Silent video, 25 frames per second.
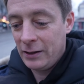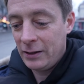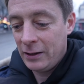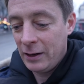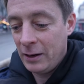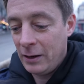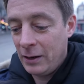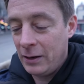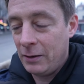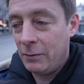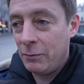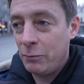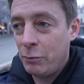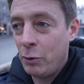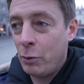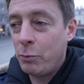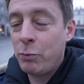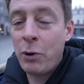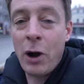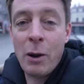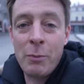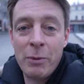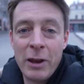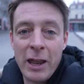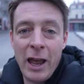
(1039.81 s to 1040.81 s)
they will
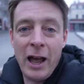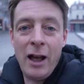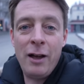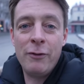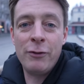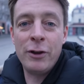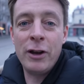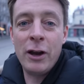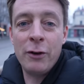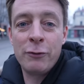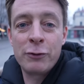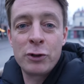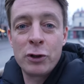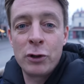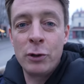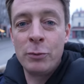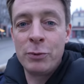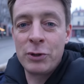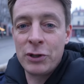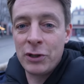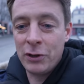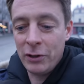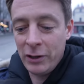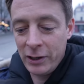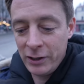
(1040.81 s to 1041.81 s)
probably have enough
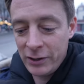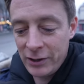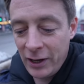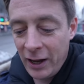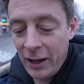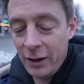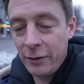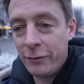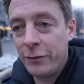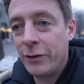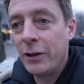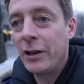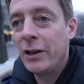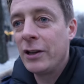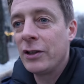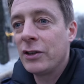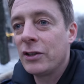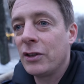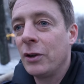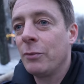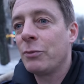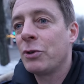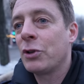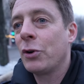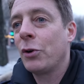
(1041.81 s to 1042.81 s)
troops to at least have
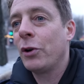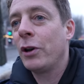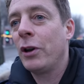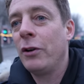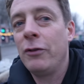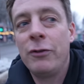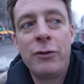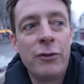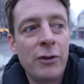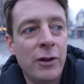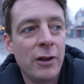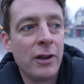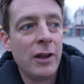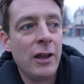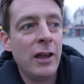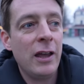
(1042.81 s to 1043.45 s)
some sort of